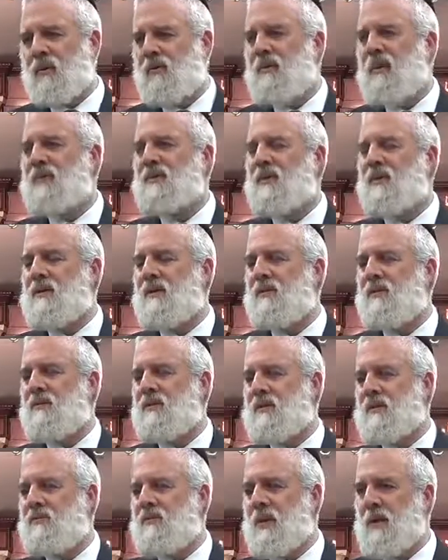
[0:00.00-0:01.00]
It makes a
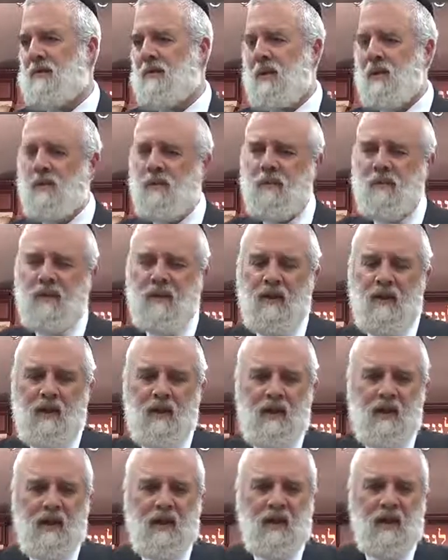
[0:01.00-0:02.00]
difference on people.
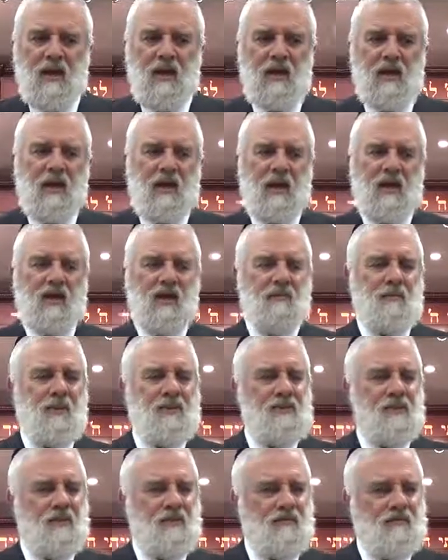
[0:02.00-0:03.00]
And it
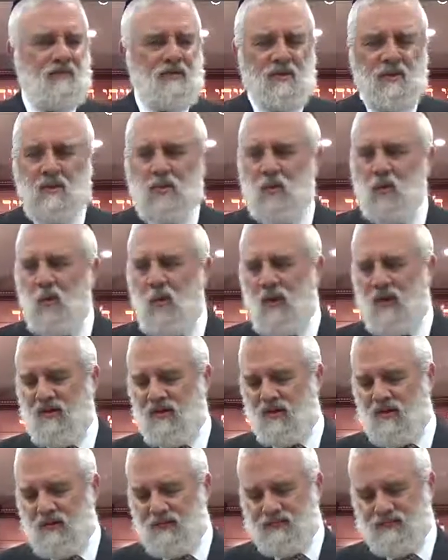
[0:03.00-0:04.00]
makes a difference in two
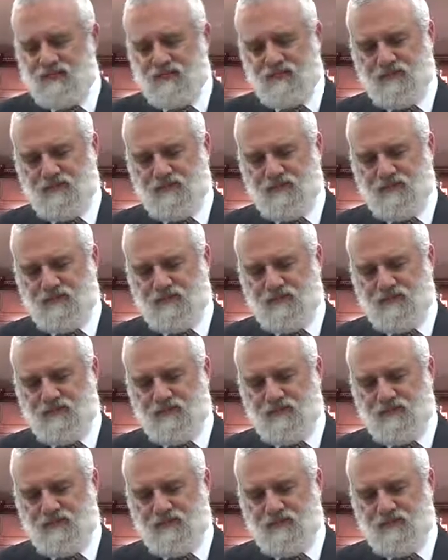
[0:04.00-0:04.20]
ways.